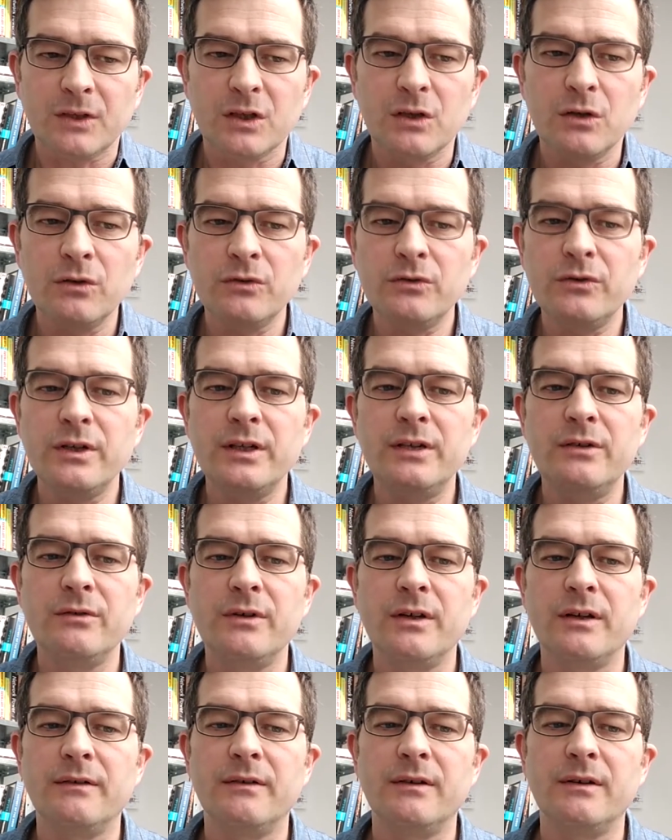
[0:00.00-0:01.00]
contrary to
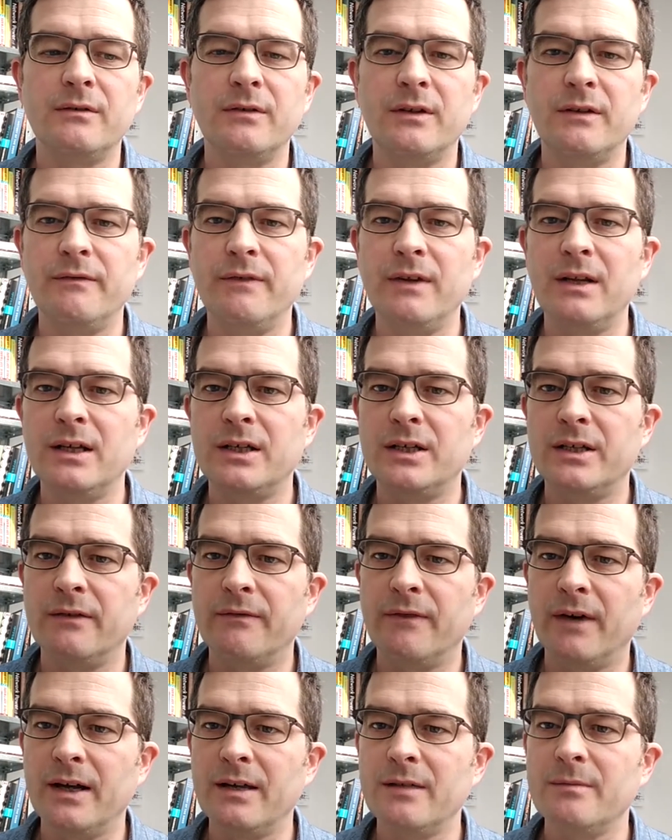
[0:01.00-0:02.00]
the village
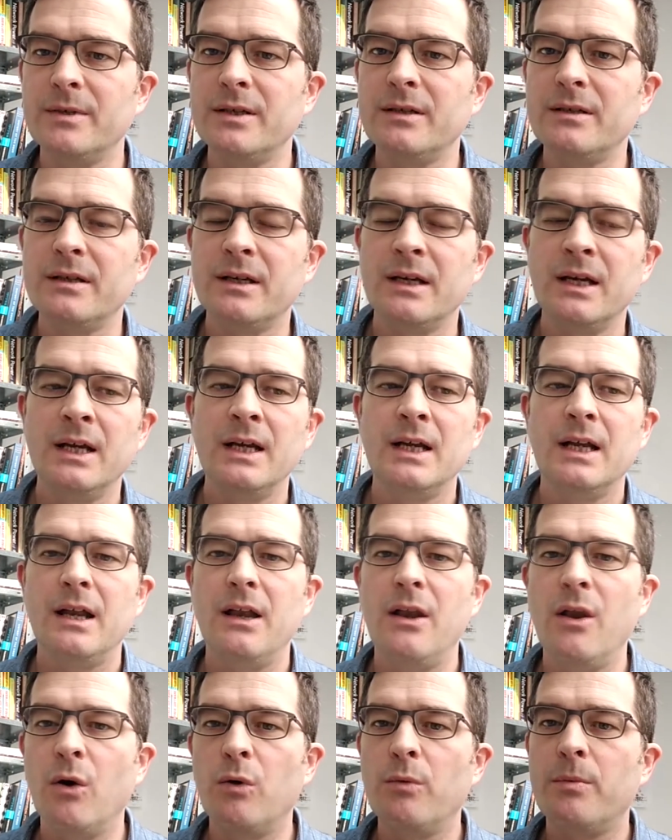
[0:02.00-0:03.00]
environment,
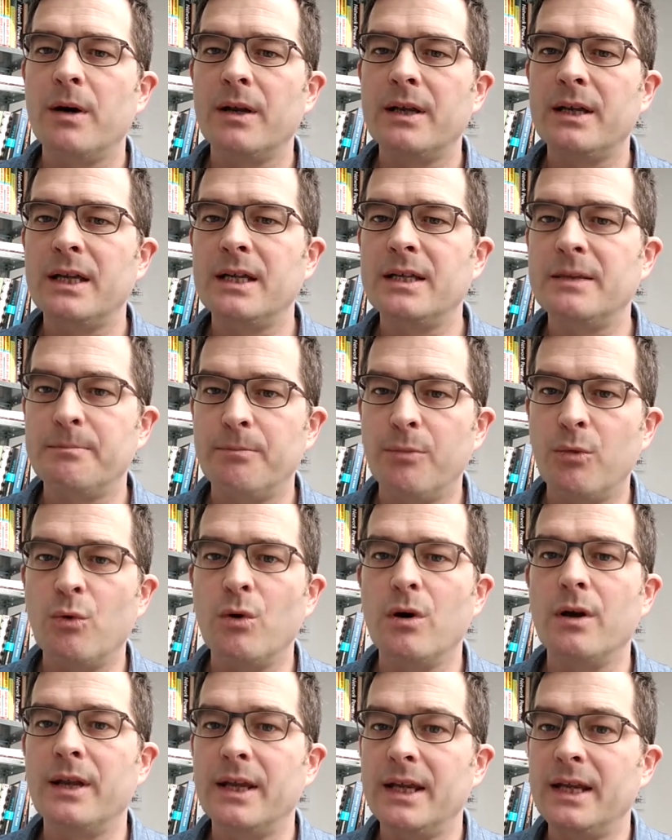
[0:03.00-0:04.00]
nobody is
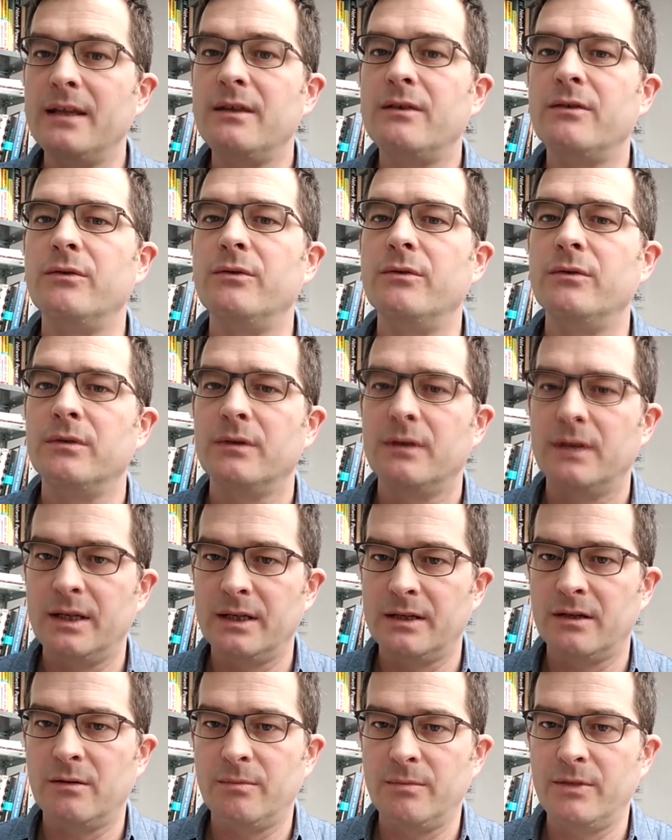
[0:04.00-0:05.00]
born into
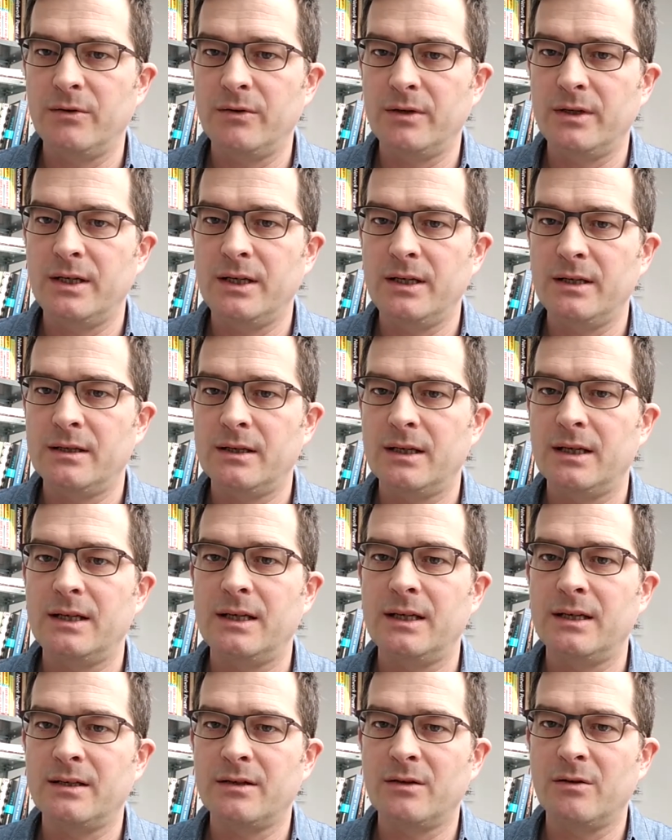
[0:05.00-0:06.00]
these communities, and these